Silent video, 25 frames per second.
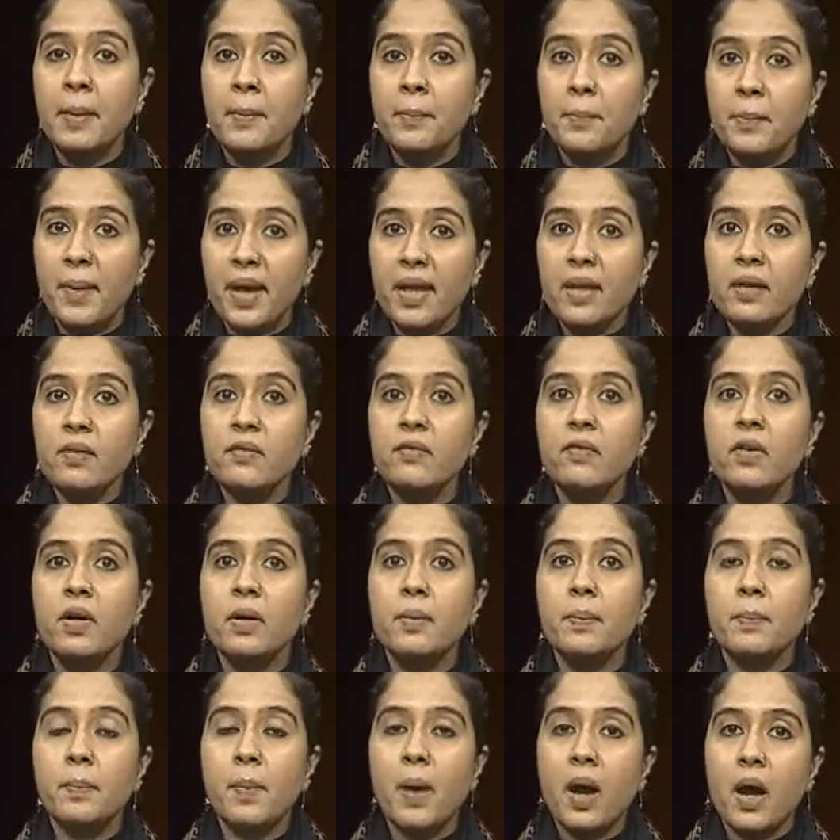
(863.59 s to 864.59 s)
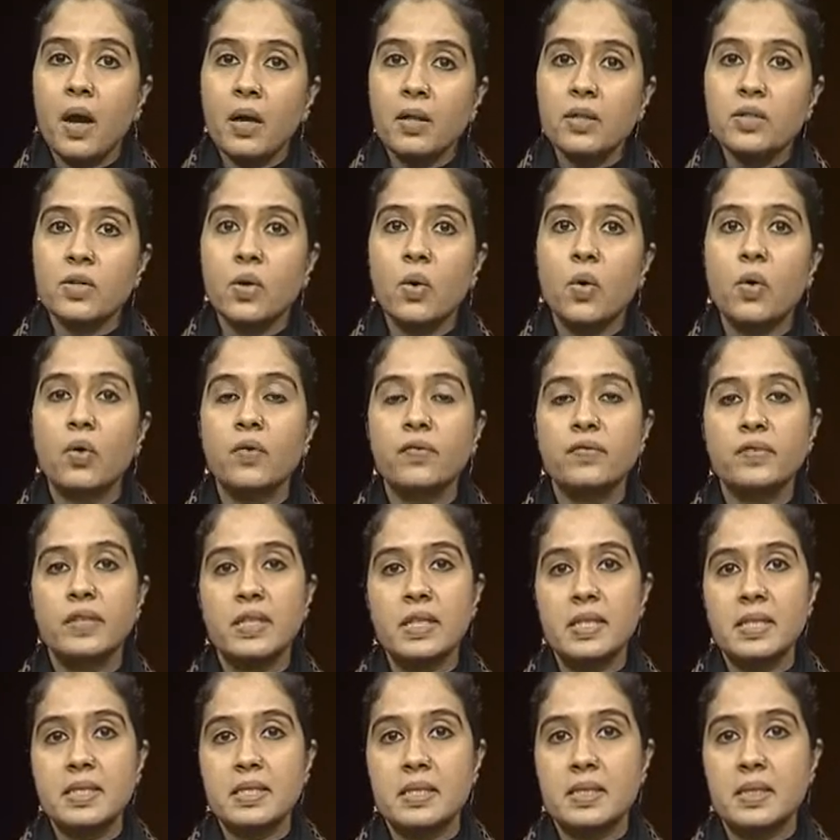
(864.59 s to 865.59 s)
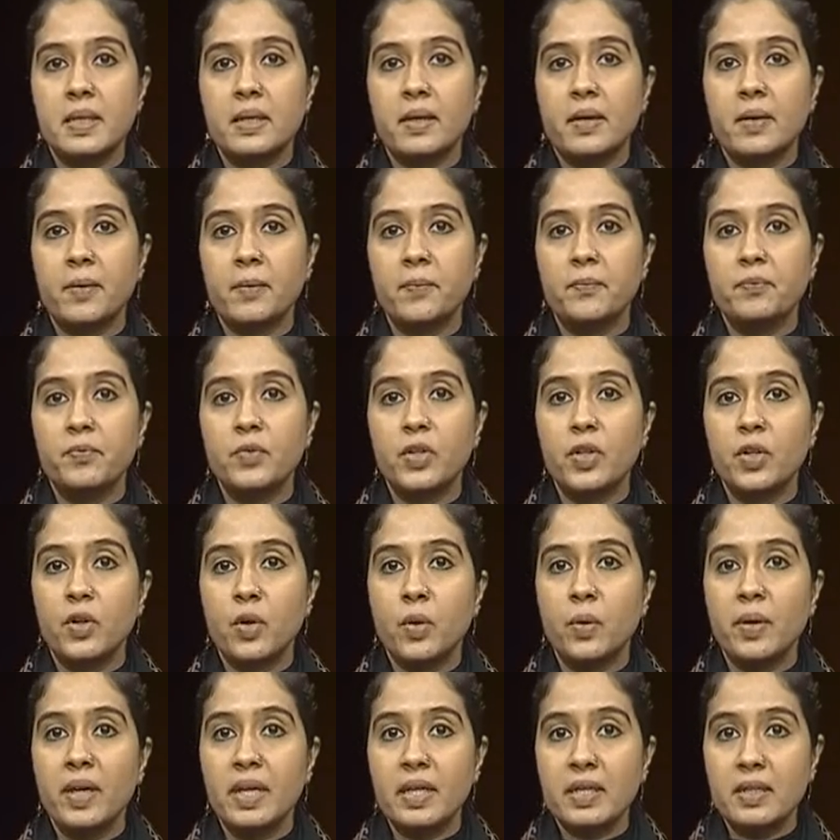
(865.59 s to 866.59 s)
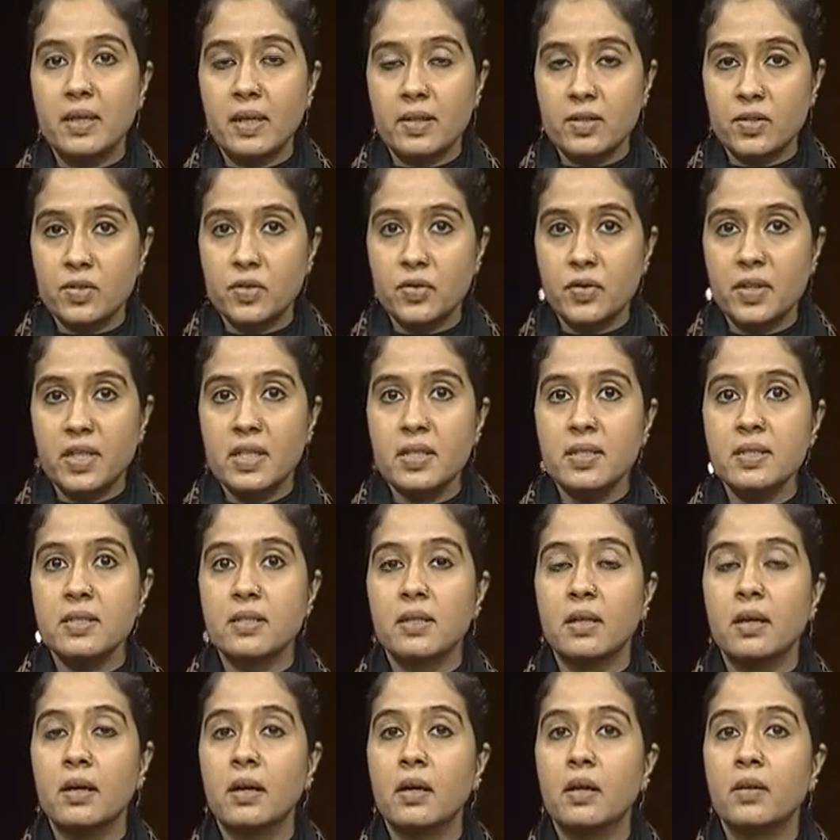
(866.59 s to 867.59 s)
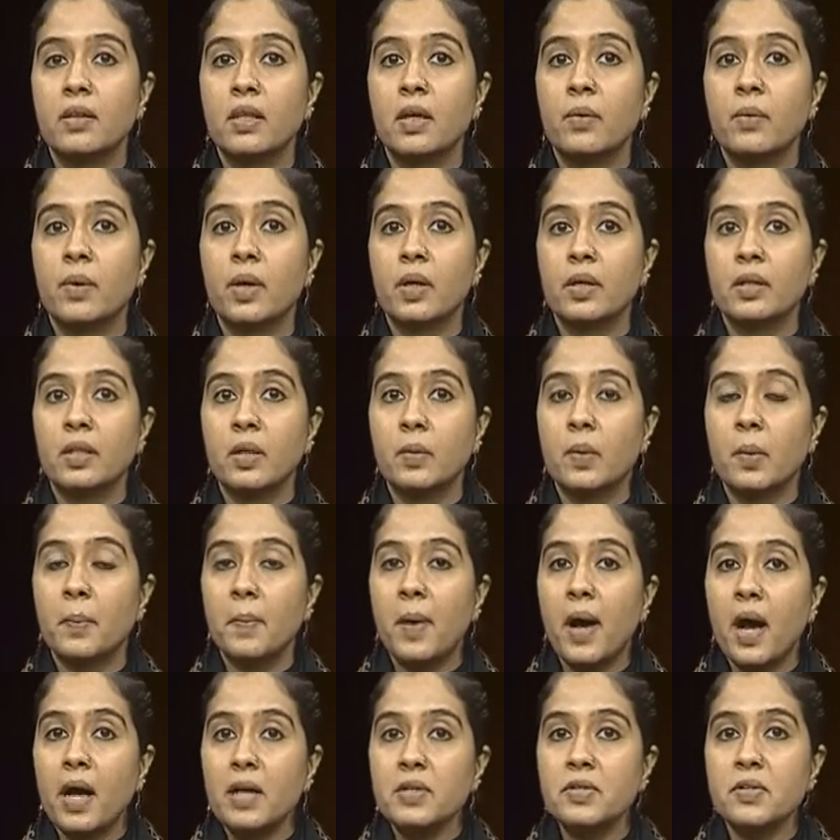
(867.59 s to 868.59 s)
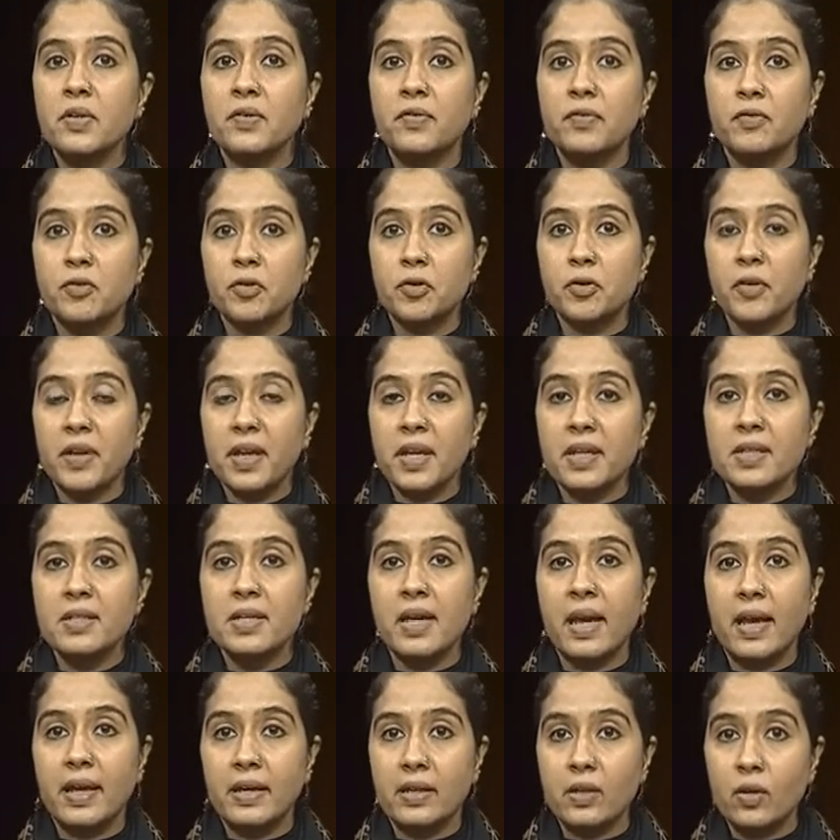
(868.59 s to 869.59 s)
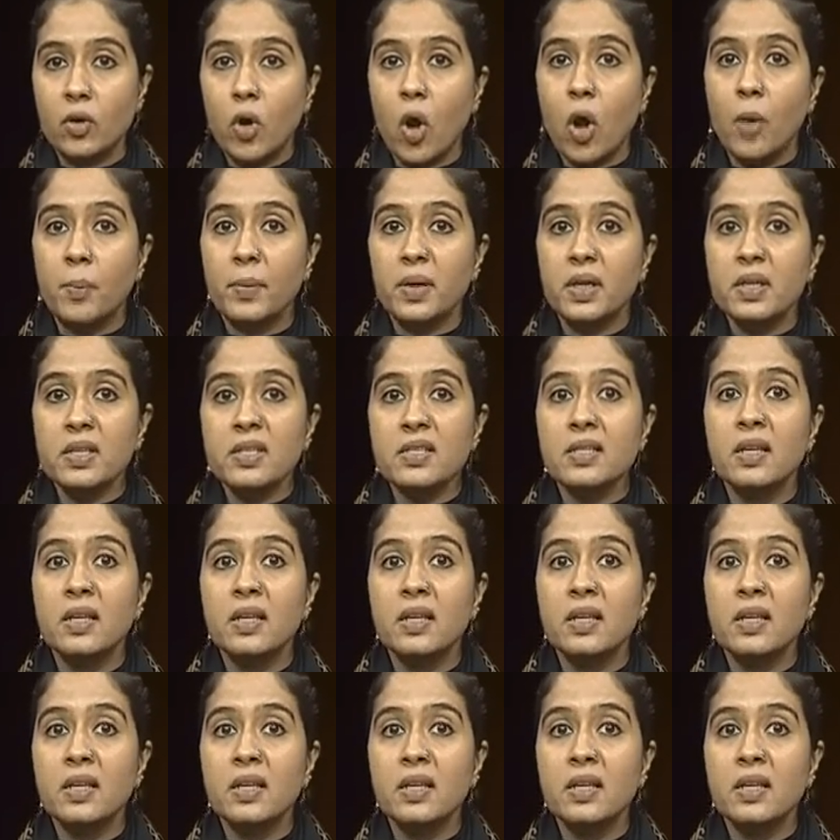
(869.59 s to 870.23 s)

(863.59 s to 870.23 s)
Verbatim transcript: men were part of these uh, you know industries uh, they were they were part of trade and commerce